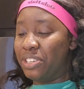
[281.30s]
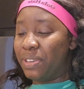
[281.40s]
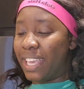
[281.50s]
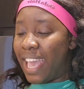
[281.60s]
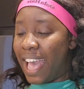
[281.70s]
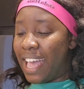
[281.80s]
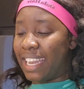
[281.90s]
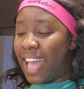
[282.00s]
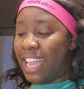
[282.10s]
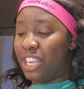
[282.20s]
you
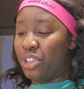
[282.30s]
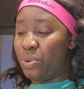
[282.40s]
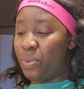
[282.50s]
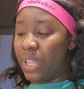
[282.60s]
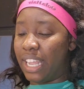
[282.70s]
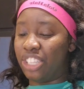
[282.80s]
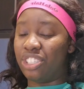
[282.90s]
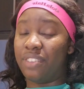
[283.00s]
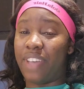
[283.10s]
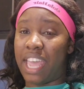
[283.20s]
can and you will
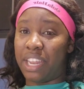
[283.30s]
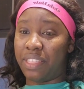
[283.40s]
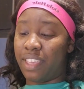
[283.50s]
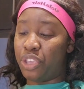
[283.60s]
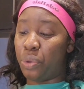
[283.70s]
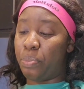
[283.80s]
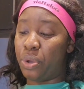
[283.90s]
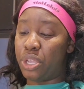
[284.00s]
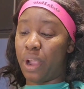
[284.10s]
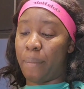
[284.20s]
achieve anything you
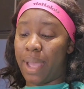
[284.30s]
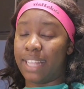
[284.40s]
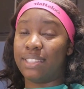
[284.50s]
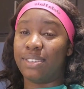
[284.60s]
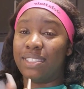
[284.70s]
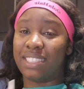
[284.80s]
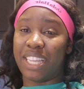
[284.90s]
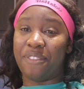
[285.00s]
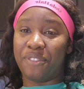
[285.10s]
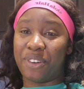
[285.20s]
put your mind to
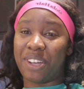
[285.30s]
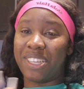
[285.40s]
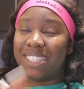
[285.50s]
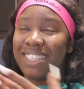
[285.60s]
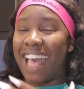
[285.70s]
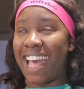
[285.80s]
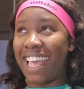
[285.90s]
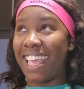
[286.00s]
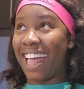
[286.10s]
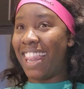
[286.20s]
stay focused
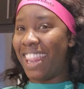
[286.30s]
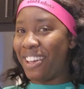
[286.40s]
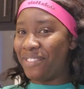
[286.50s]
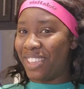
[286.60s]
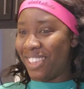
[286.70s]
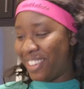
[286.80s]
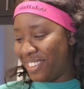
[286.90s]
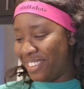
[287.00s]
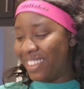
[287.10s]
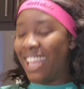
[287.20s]
i love you